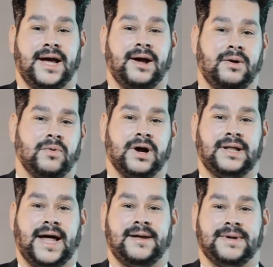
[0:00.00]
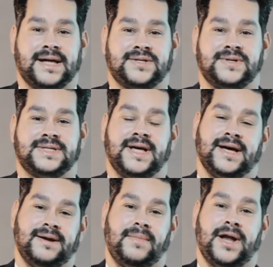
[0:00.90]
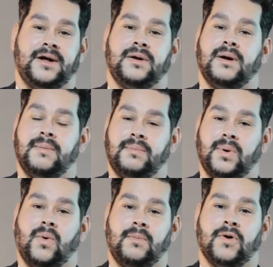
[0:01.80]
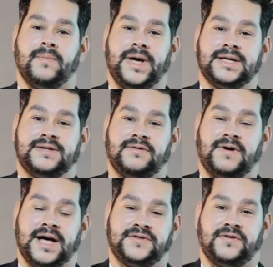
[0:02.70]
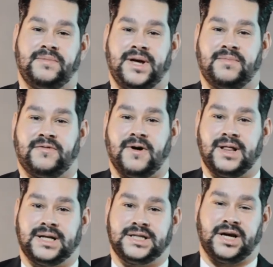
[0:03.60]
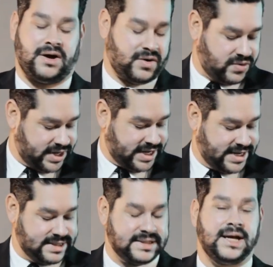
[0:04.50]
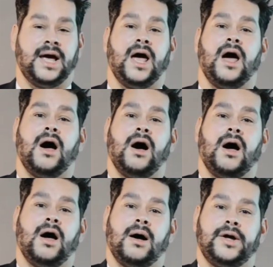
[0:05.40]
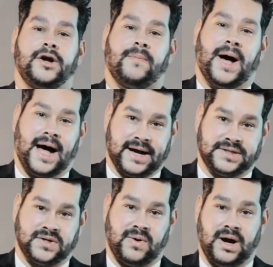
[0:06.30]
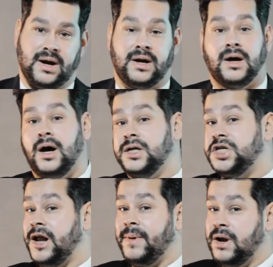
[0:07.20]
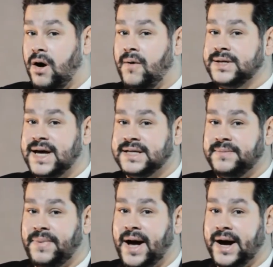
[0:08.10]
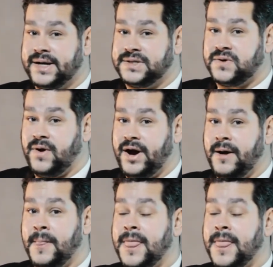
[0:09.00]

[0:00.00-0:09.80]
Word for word: And we're going to let him get to his thing in a minute. But one more piece of advice from me before I let you go is your pocket square. A gentleman always has a pocket square.